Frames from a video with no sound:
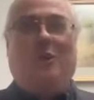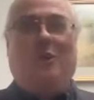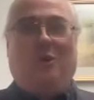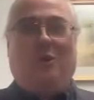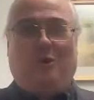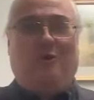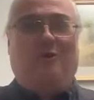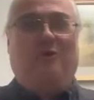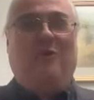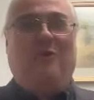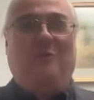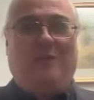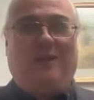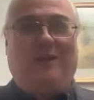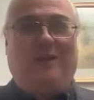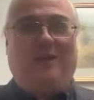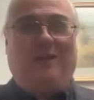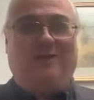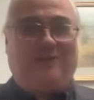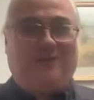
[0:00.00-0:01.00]
all from
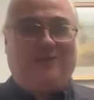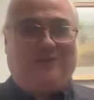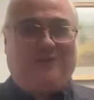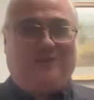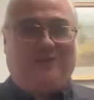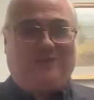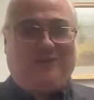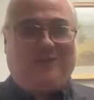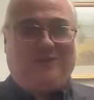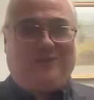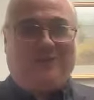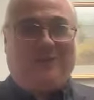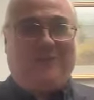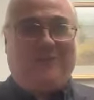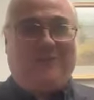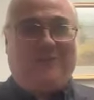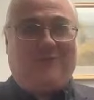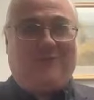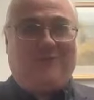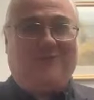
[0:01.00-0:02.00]

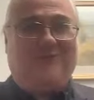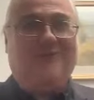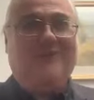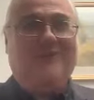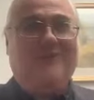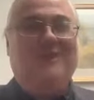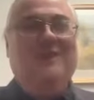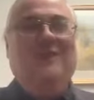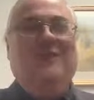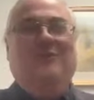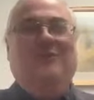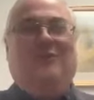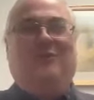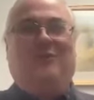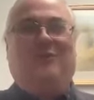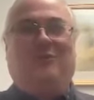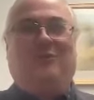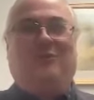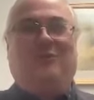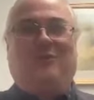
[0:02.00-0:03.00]
1967, to
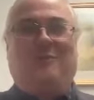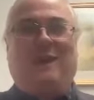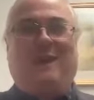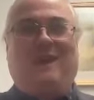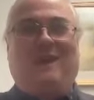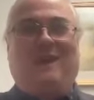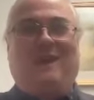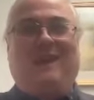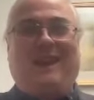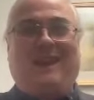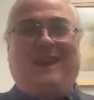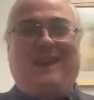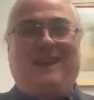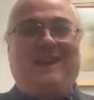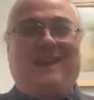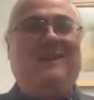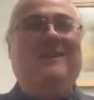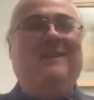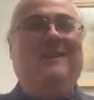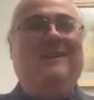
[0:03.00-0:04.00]
sort of make it
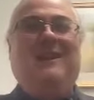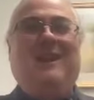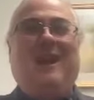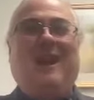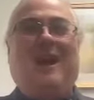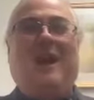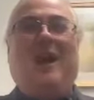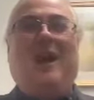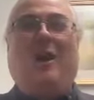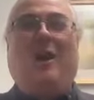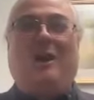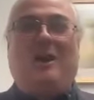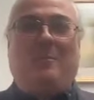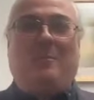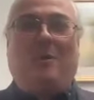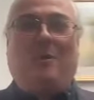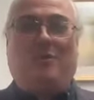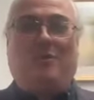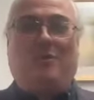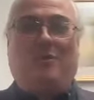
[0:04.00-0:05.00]
a
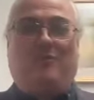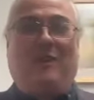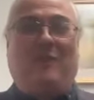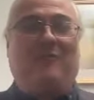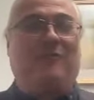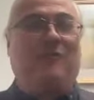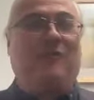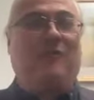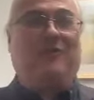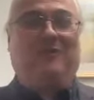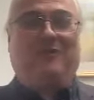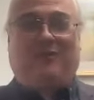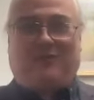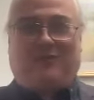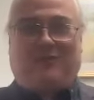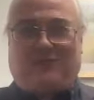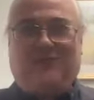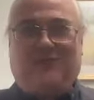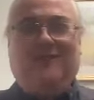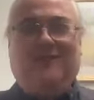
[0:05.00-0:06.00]
hyper
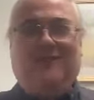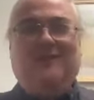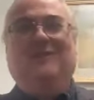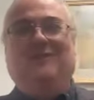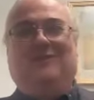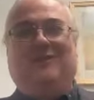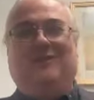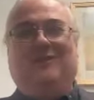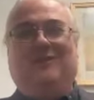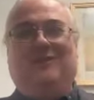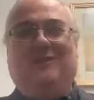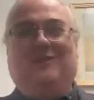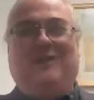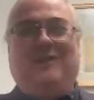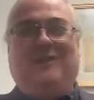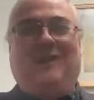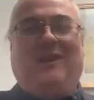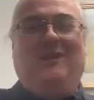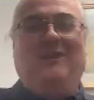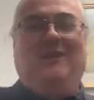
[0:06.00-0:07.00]
reference to
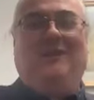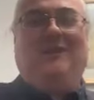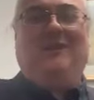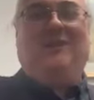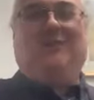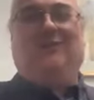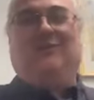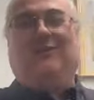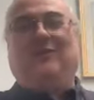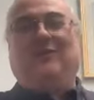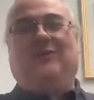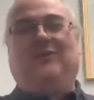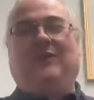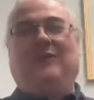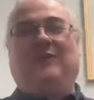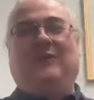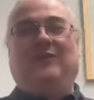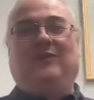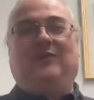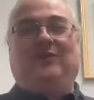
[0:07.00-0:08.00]
the
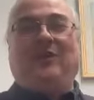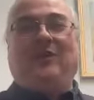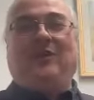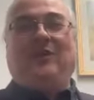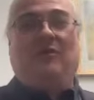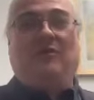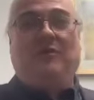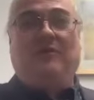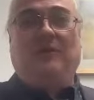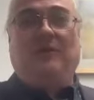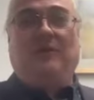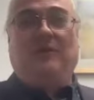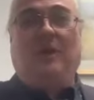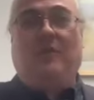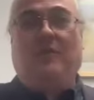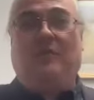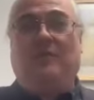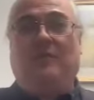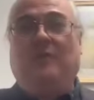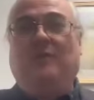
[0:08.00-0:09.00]
1967 Summer of
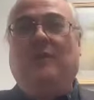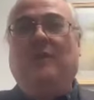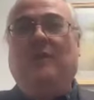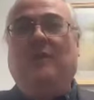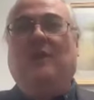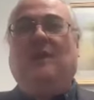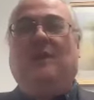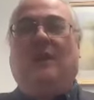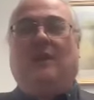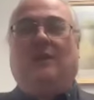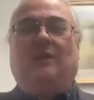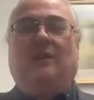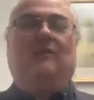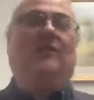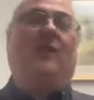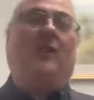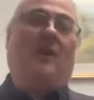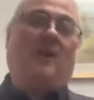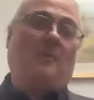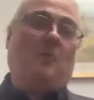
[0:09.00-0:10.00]
Love at a
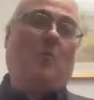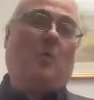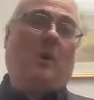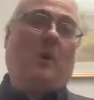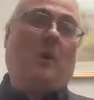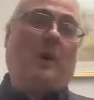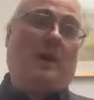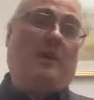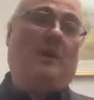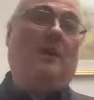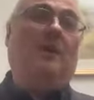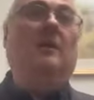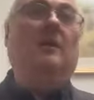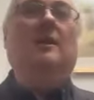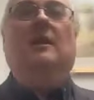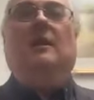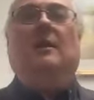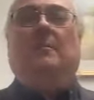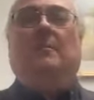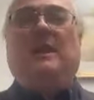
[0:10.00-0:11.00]
time when
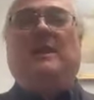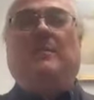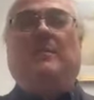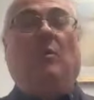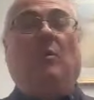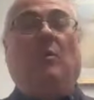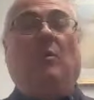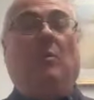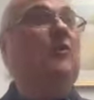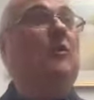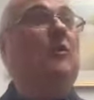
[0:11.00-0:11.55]
people were